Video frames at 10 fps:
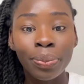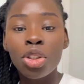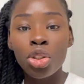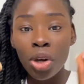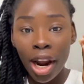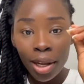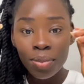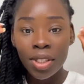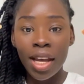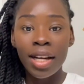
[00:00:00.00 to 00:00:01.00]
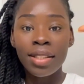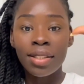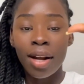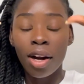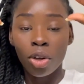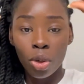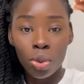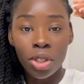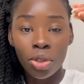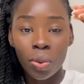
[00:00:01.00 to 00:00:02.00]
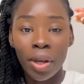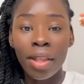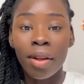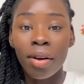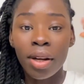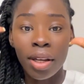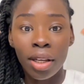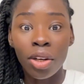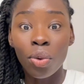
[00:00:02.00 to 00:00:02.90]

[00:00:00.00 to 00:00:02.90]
Tribes that are closer together in